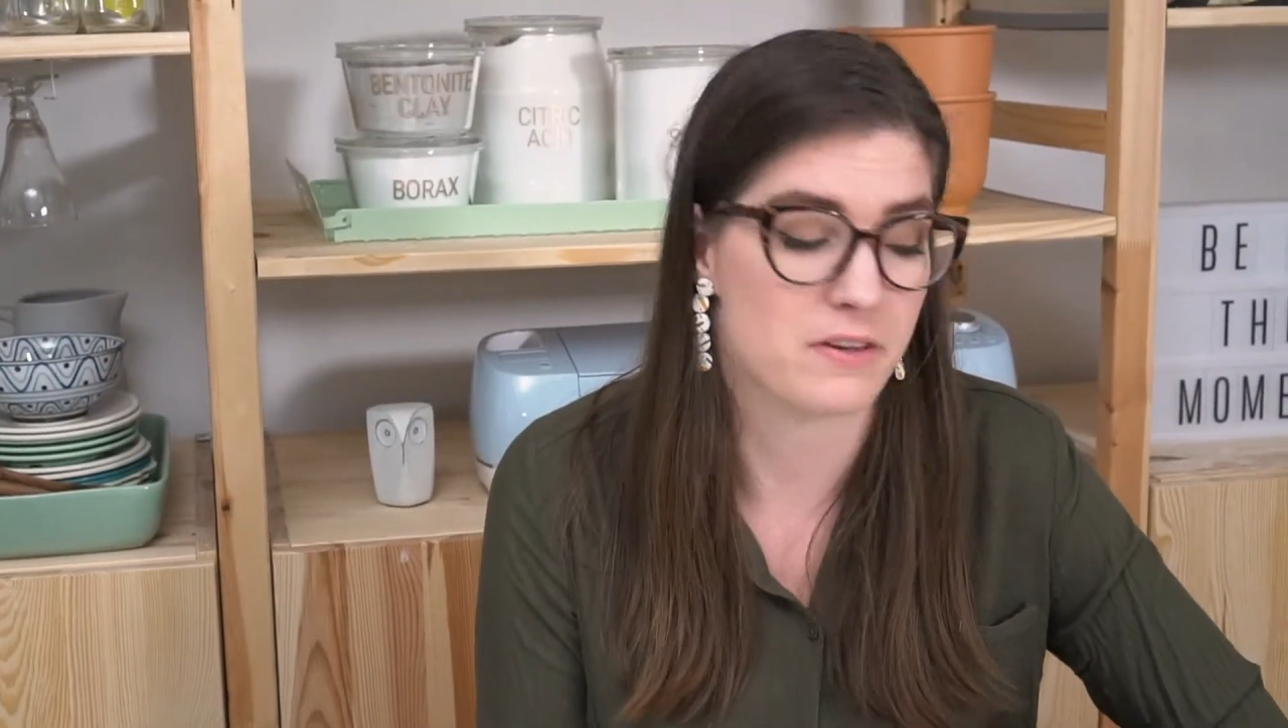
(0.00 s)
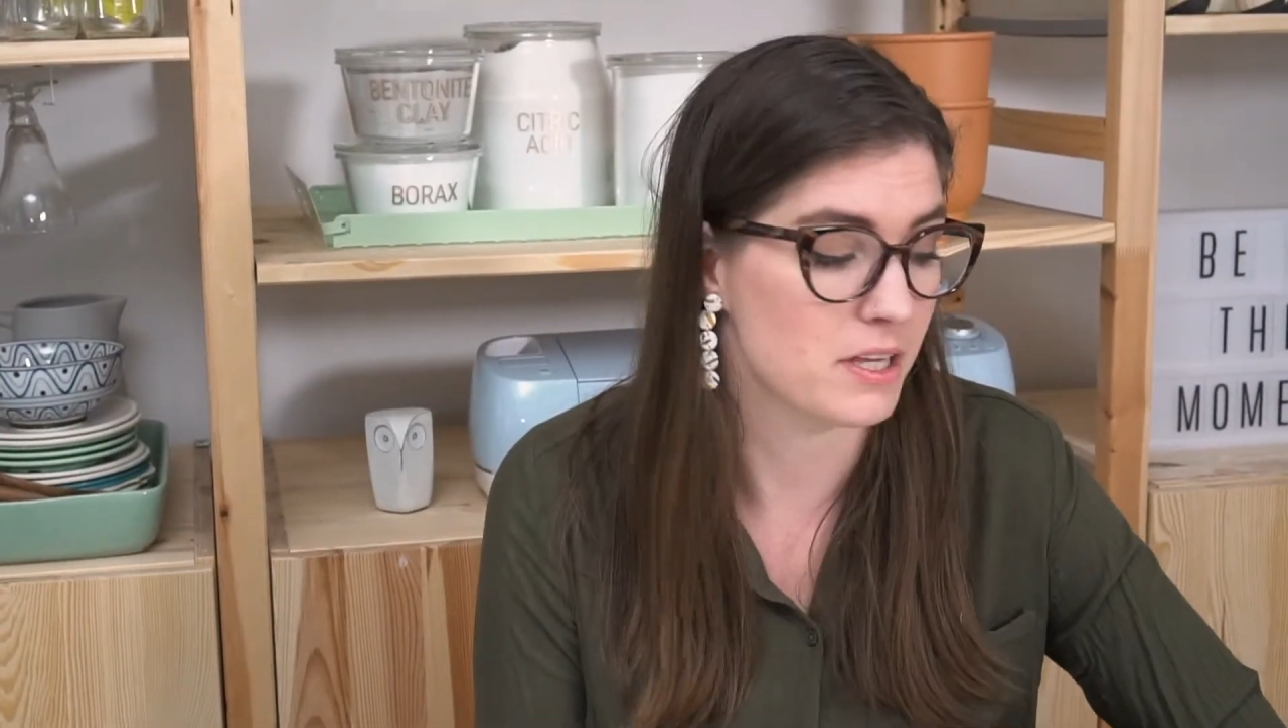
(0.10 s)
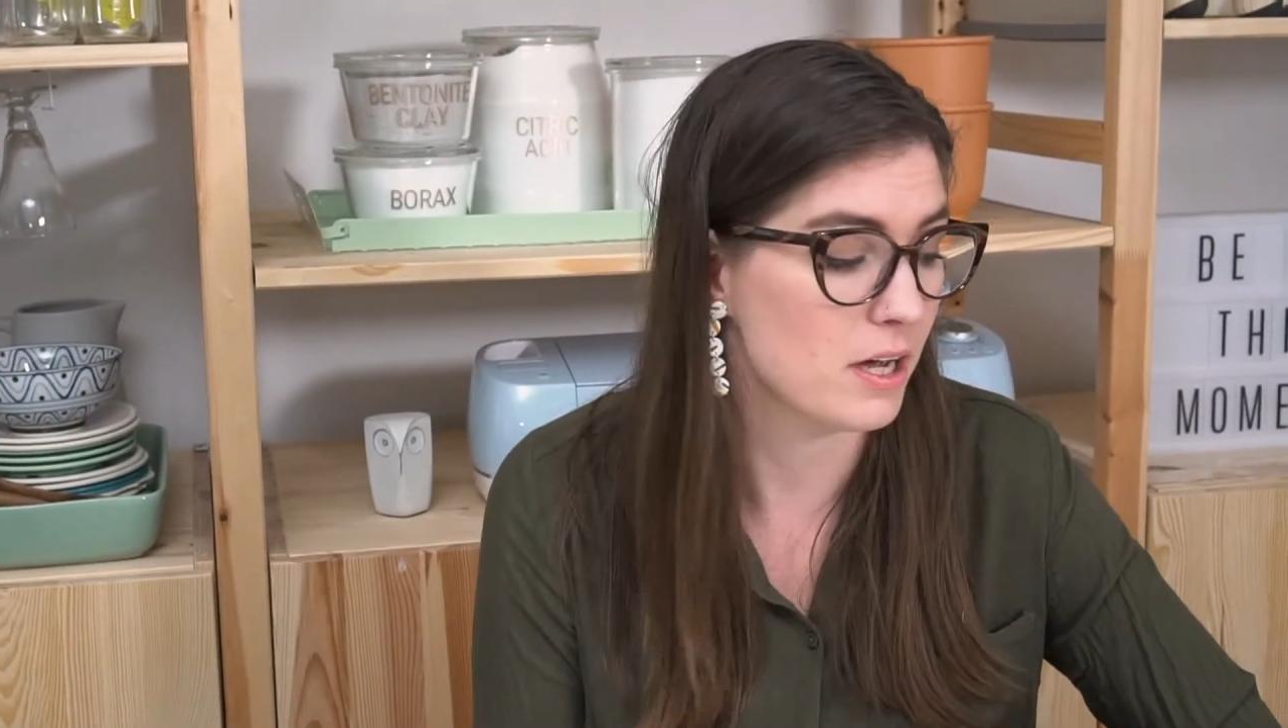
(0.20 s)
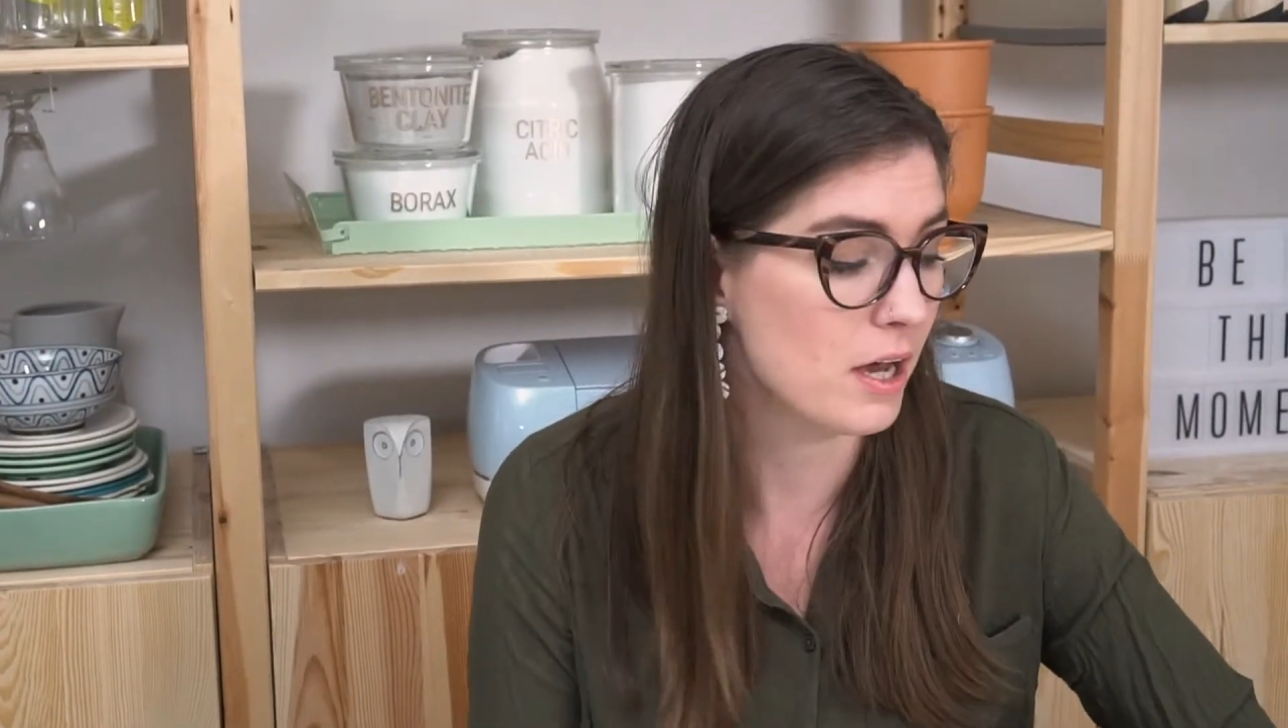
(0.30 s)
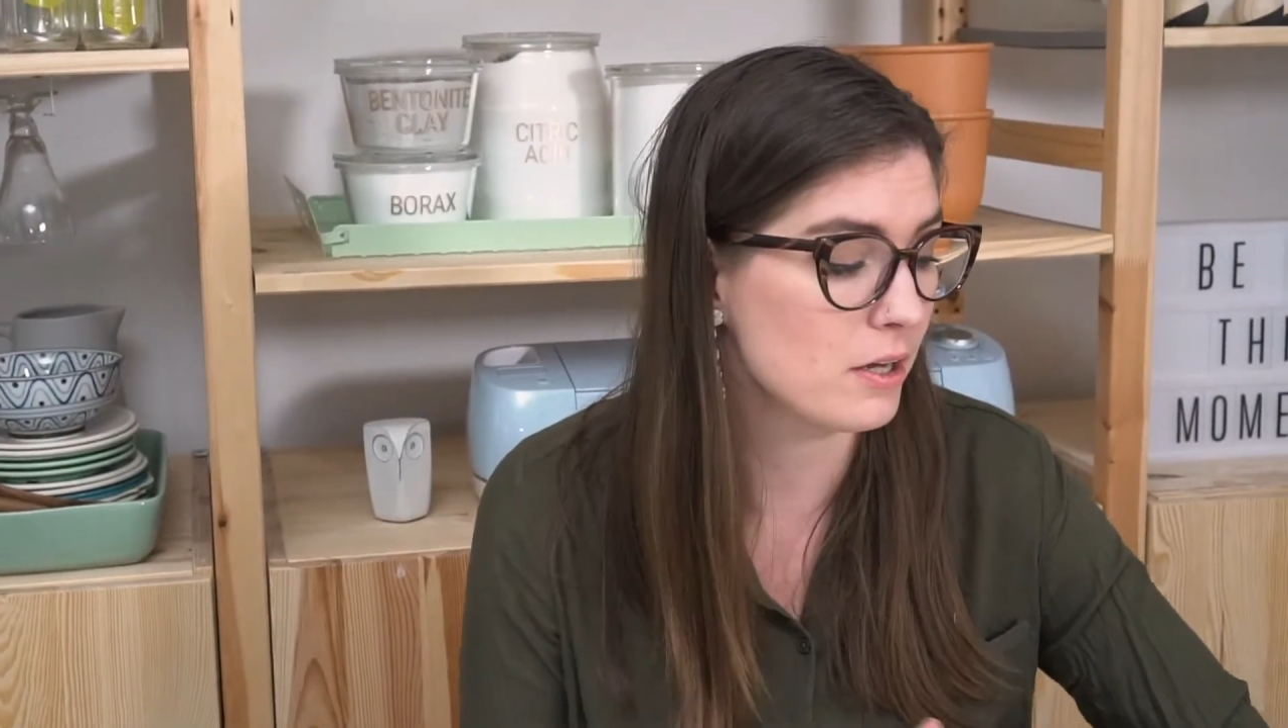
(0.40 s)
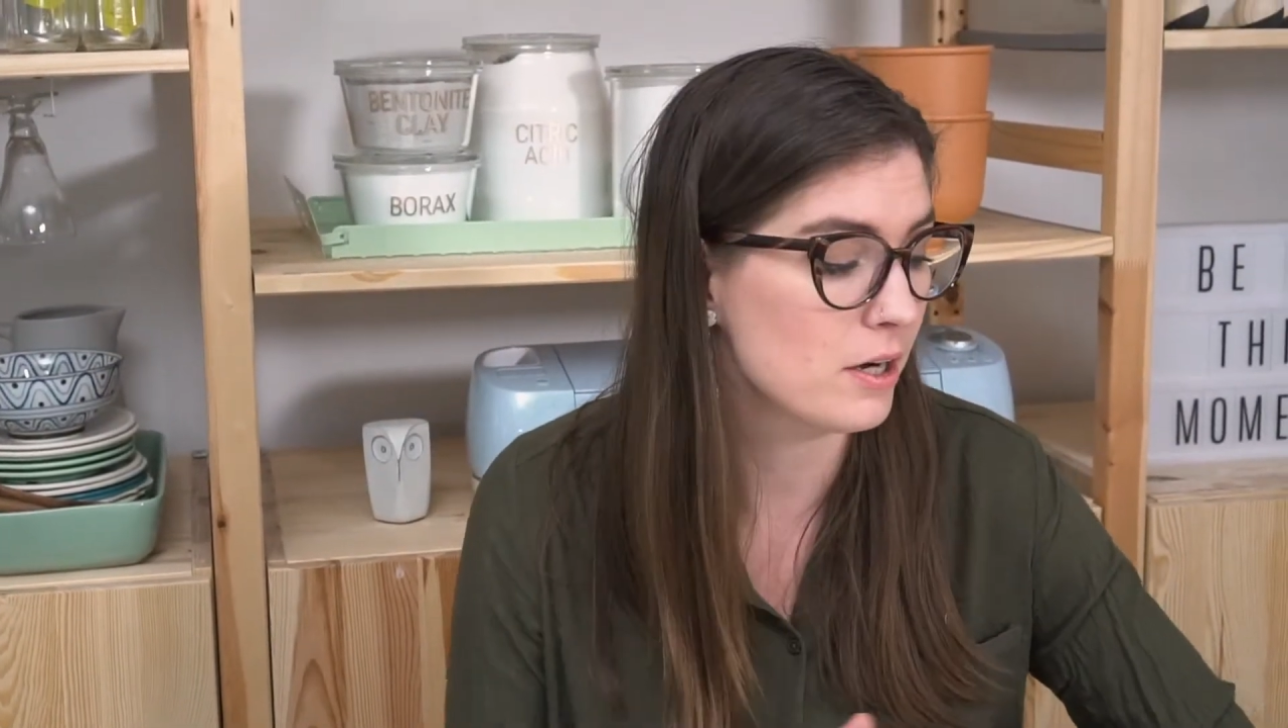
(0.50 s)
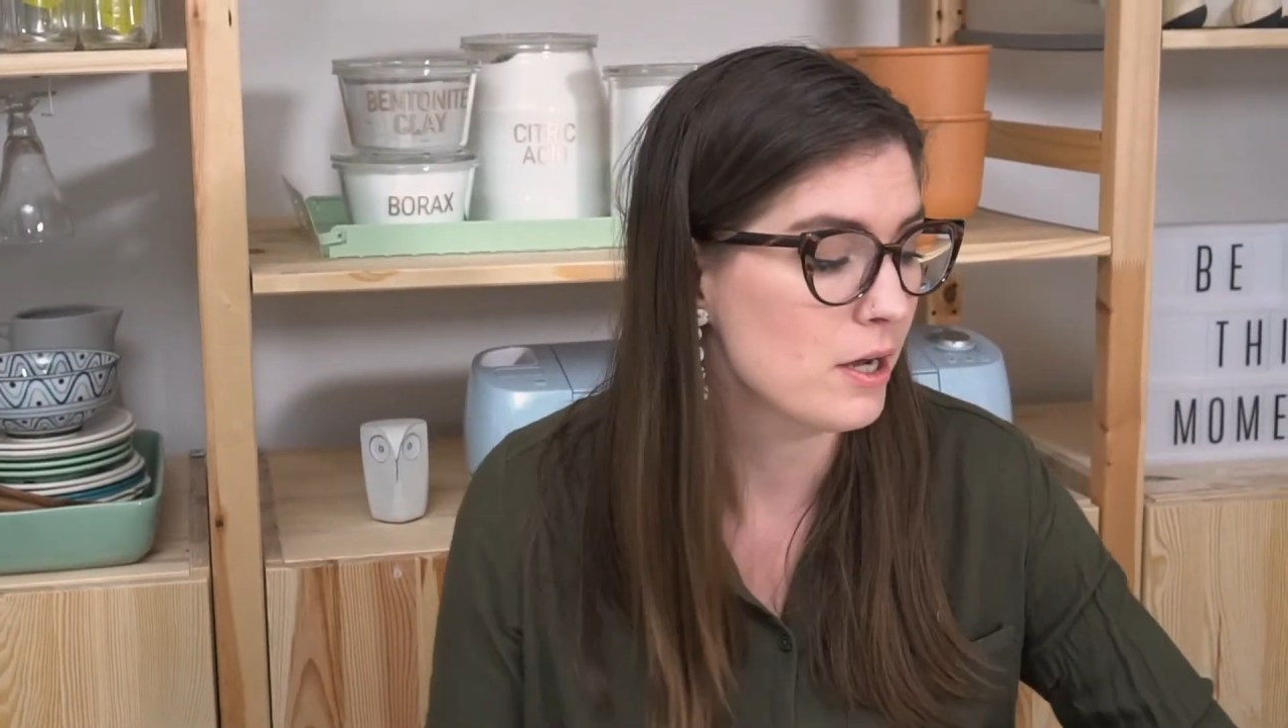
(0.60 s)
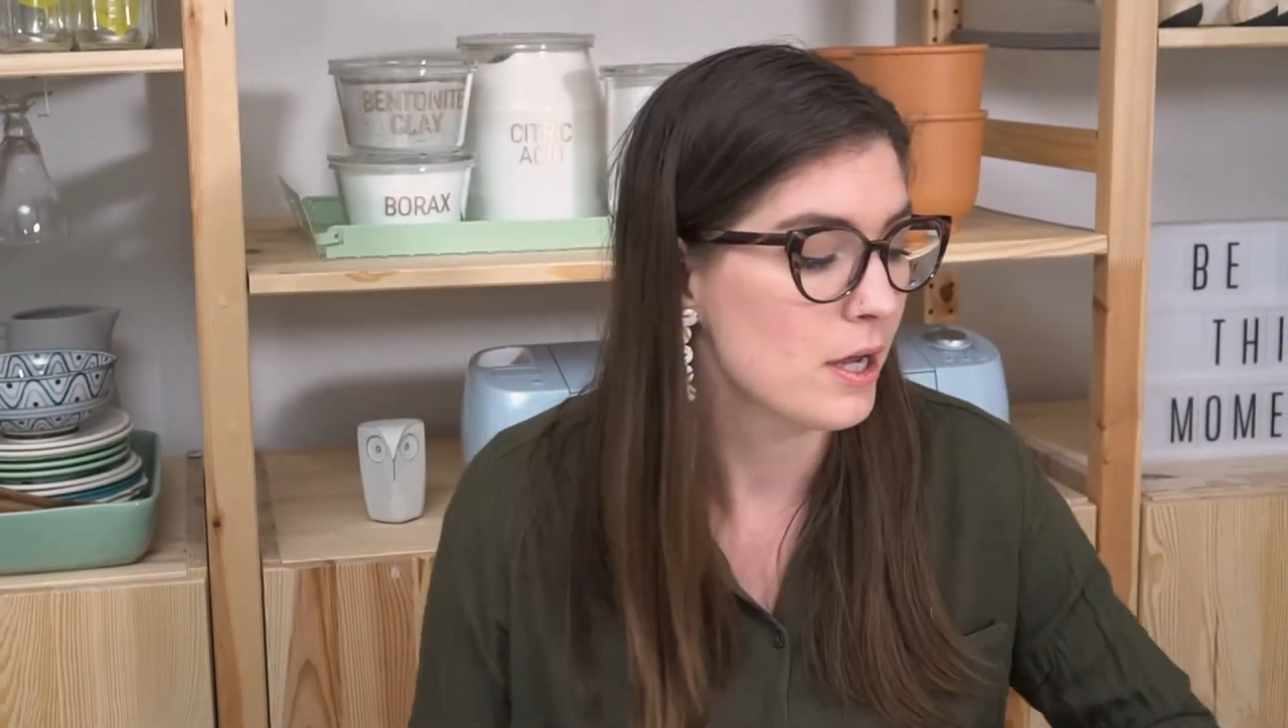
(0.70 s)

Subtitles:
the color.